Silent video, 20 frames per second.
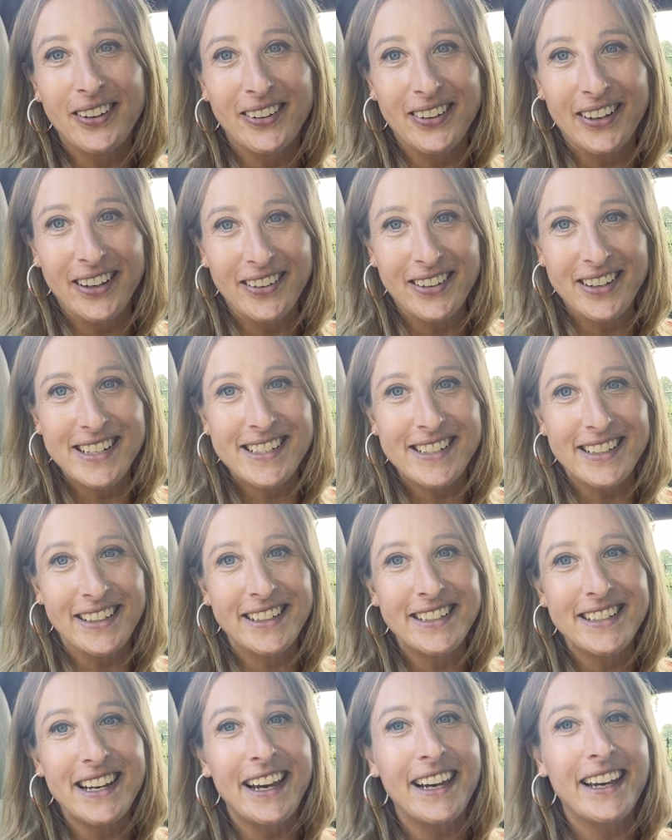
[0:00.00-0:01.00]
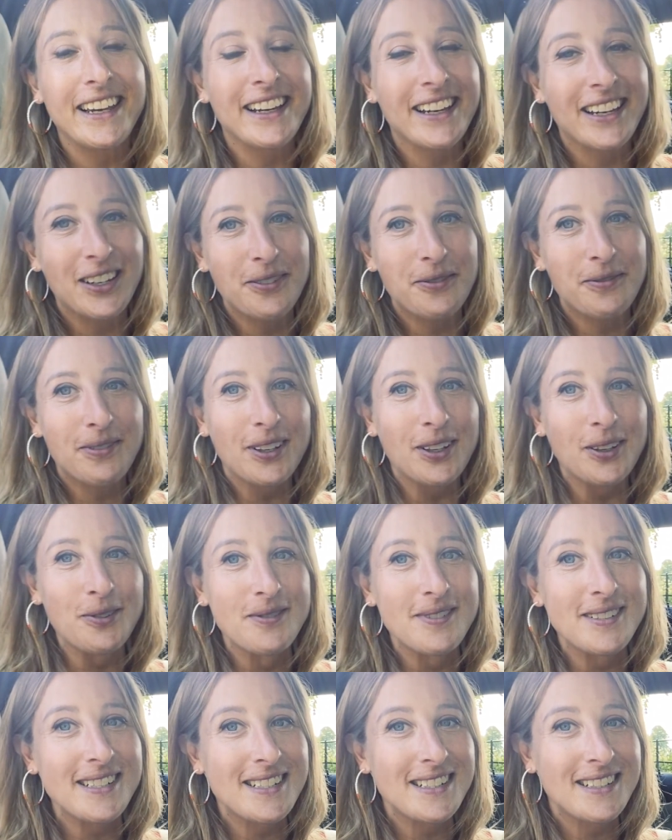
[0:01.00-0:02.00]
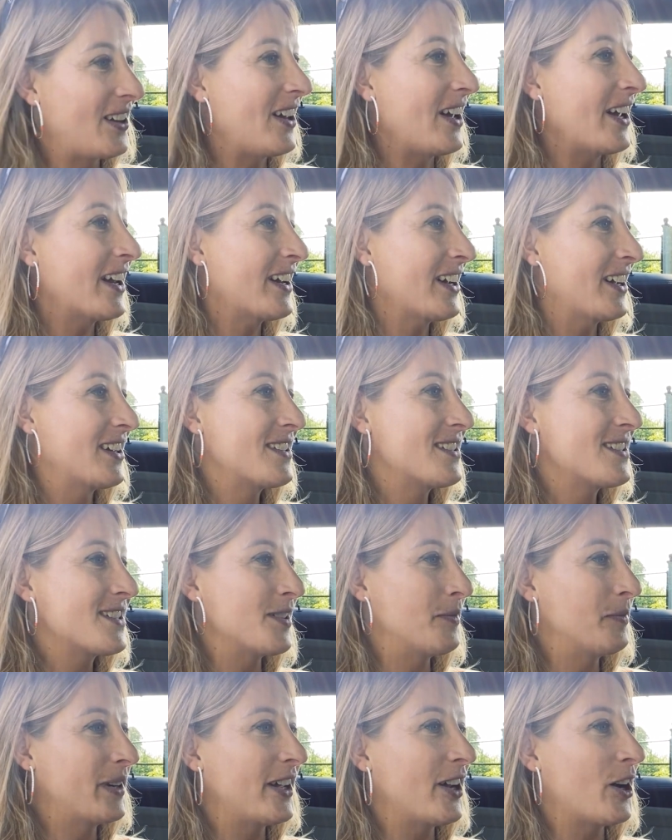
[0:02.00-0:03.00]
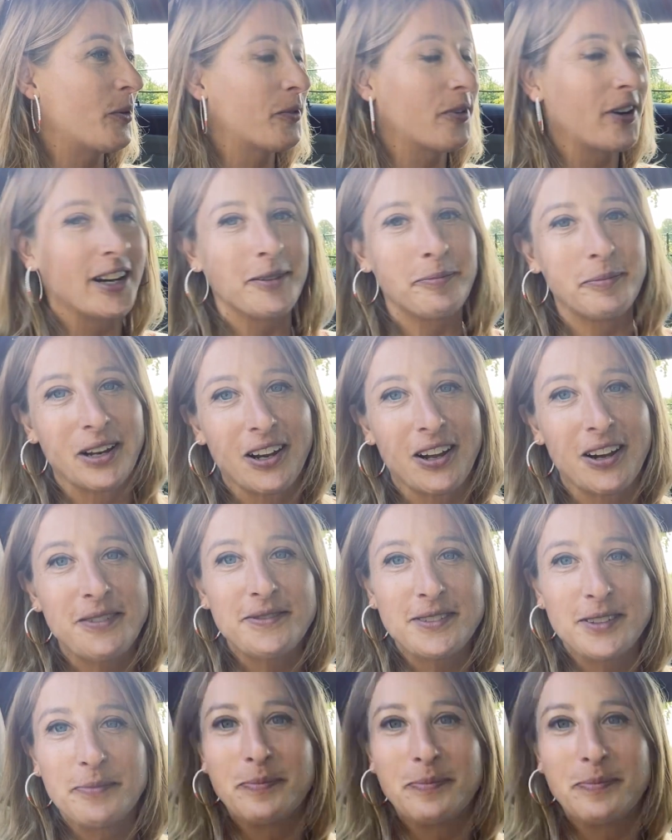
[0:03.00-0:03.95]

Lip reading: on a nice sunny day, it feels like somebody upgraded my life to